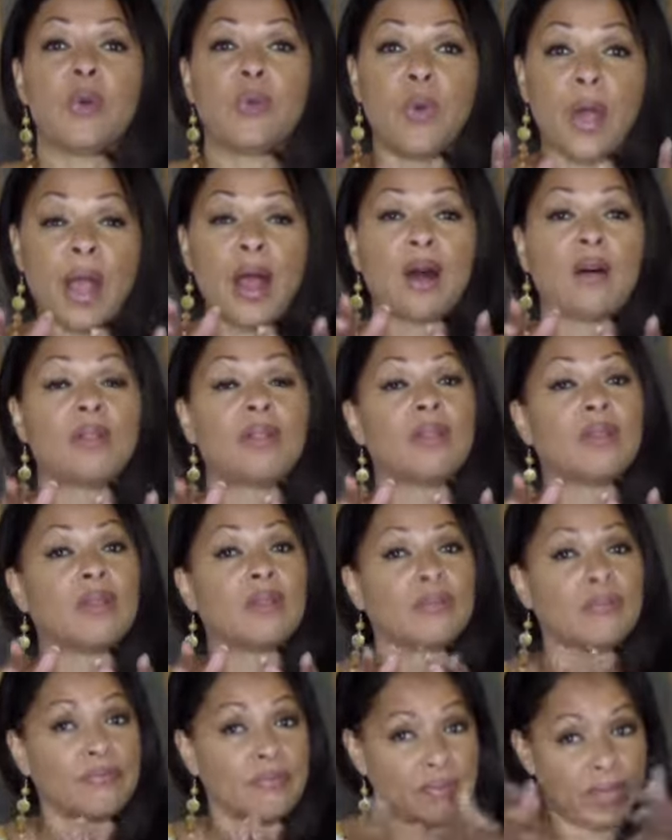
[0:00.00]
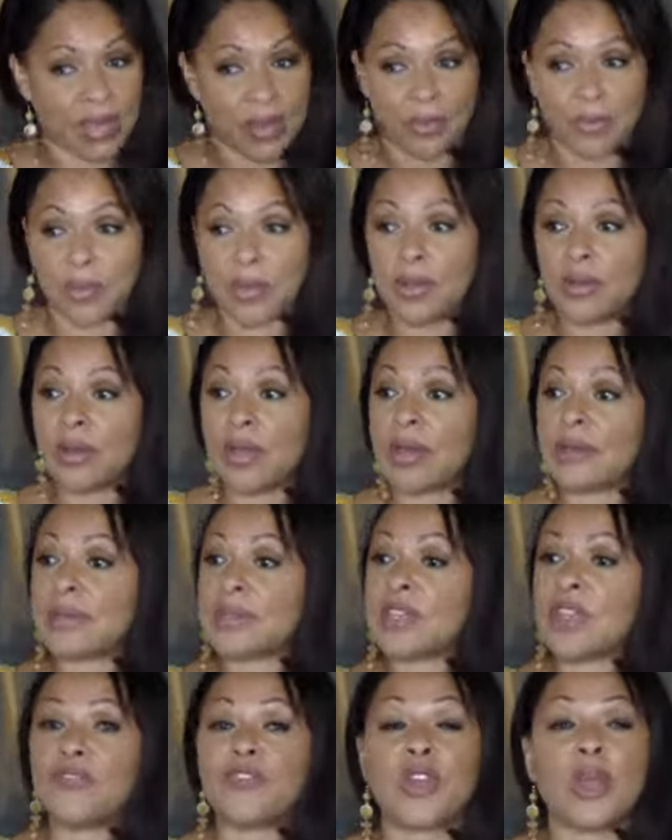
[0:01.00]
Well, they will
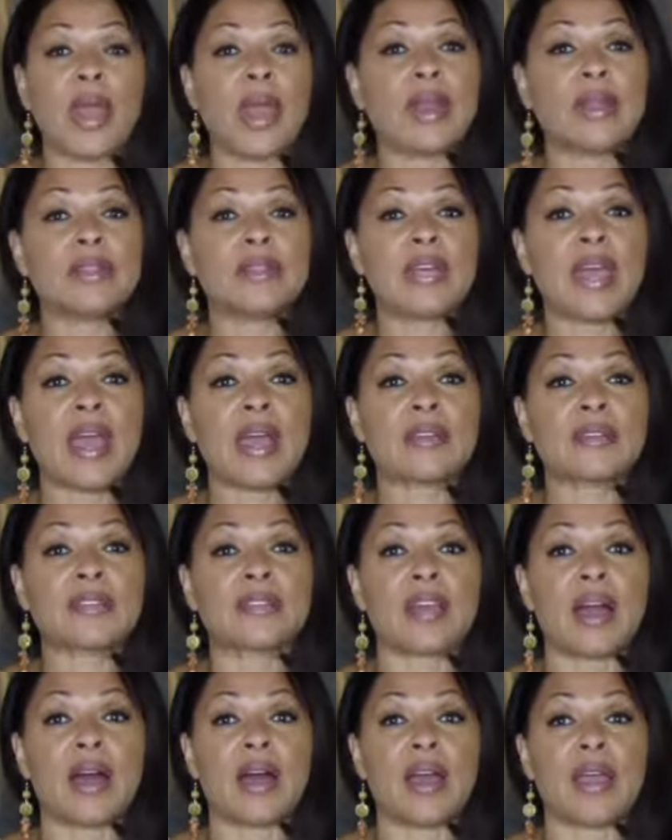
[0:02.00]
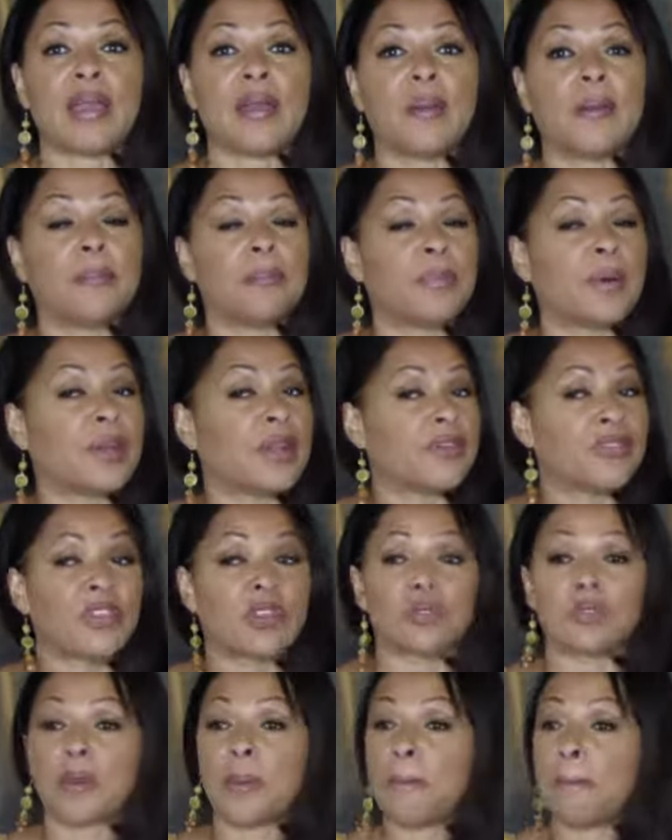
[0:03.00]
see if you had a tax guy, but if
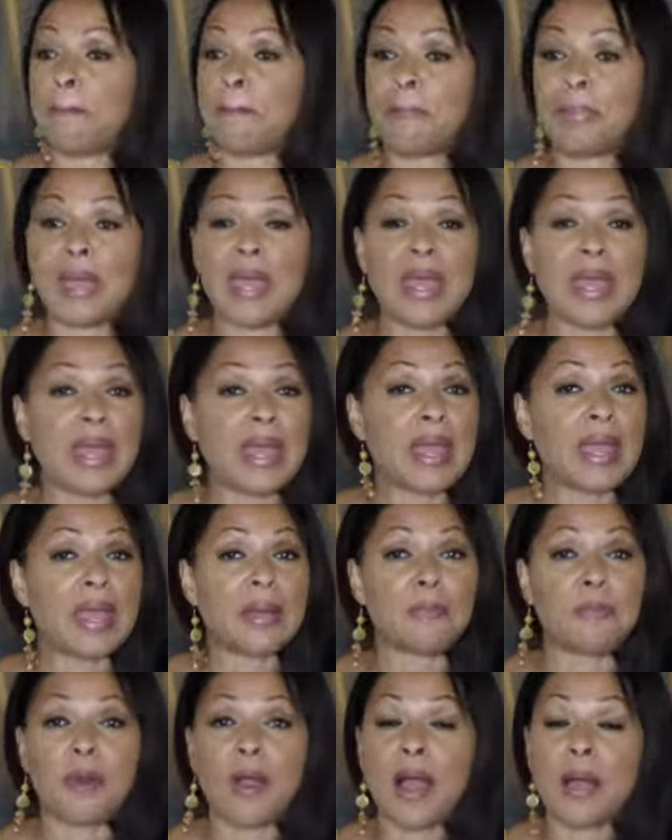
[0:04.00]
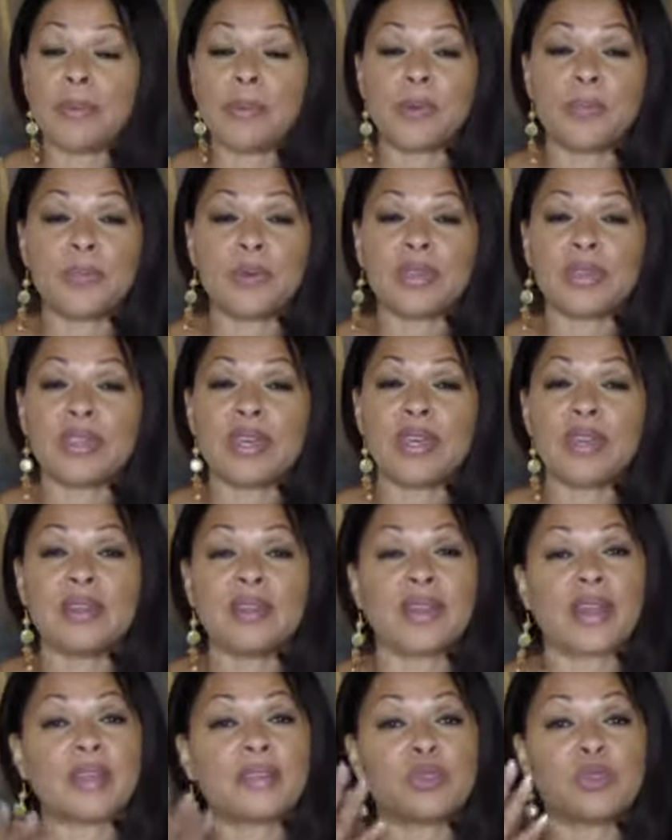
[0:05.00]
there's a big problem with
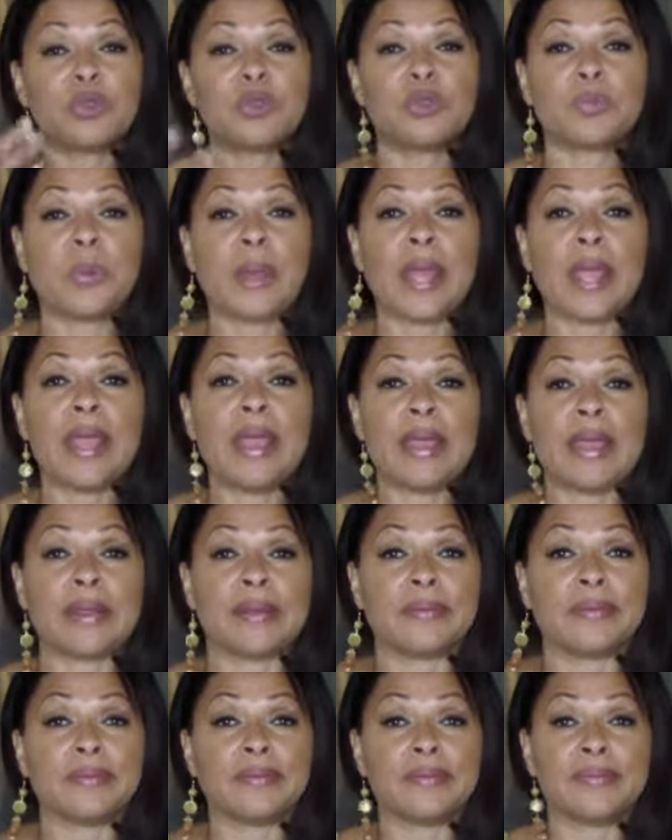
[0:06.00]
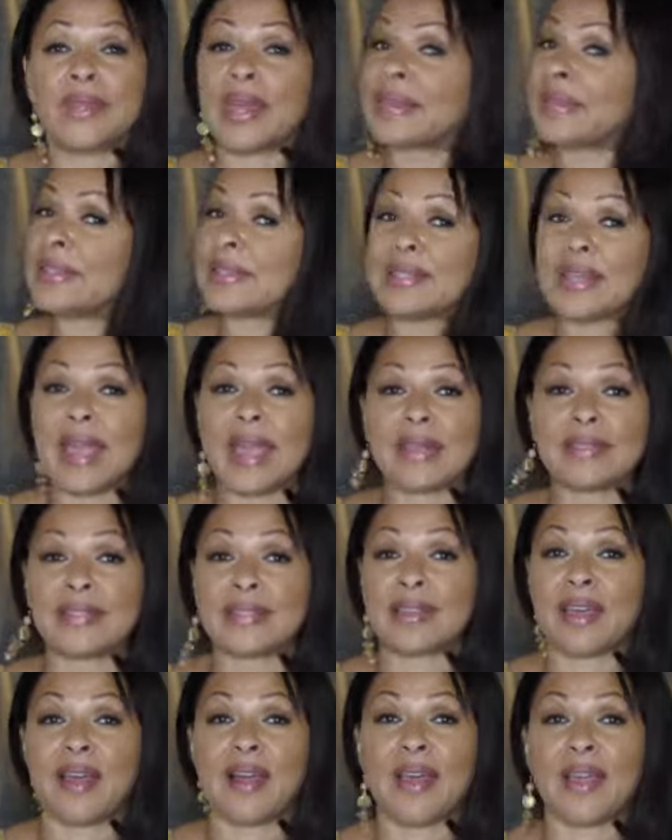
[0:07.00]
it, guess who's paying? Not the
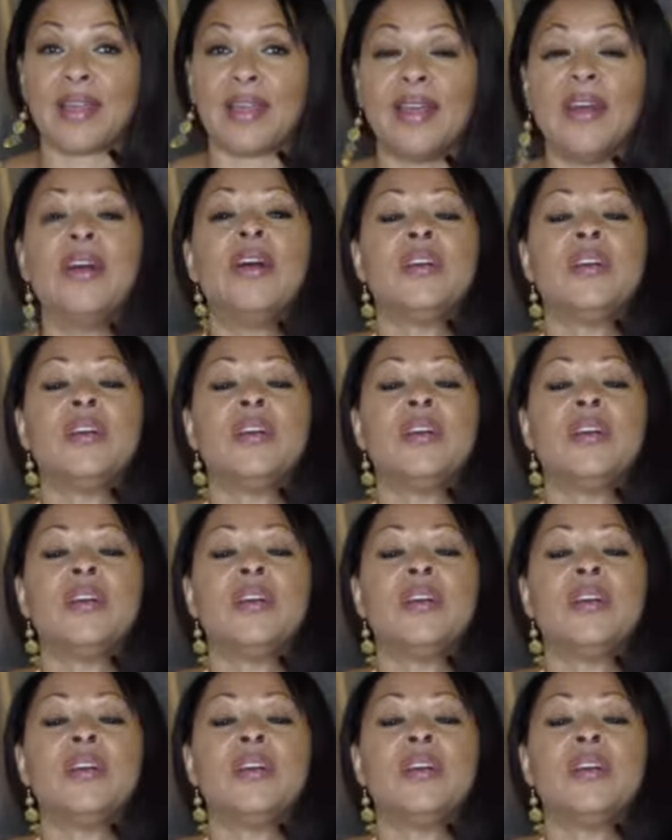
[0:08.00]
tax guy.